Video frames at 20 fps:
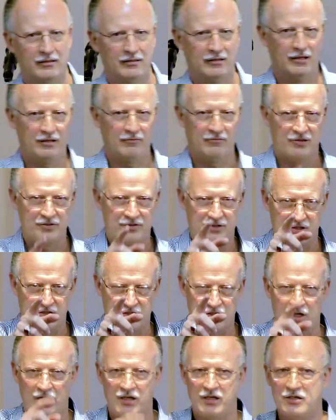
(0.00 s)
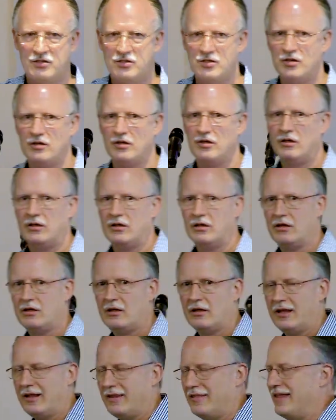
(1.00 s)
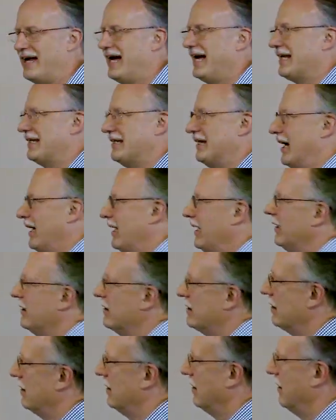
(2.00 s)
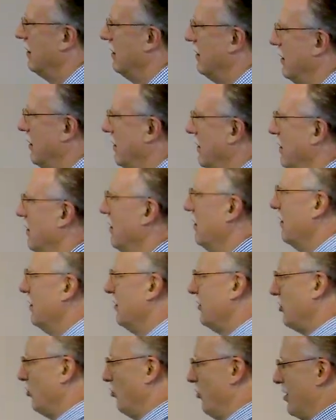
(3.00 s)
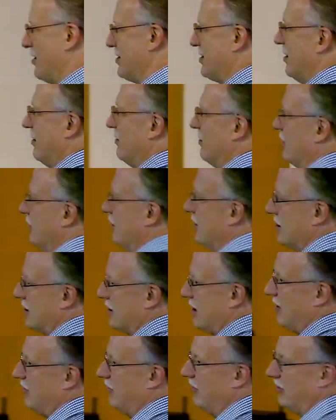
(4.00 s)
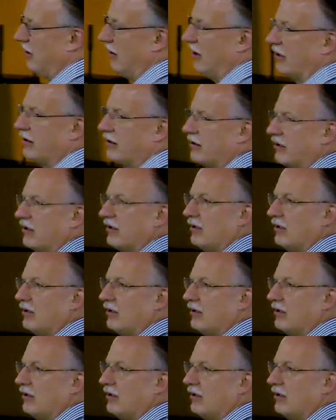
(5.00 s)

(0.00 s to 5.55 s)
God wants to change that diet to what's under this tablecloth.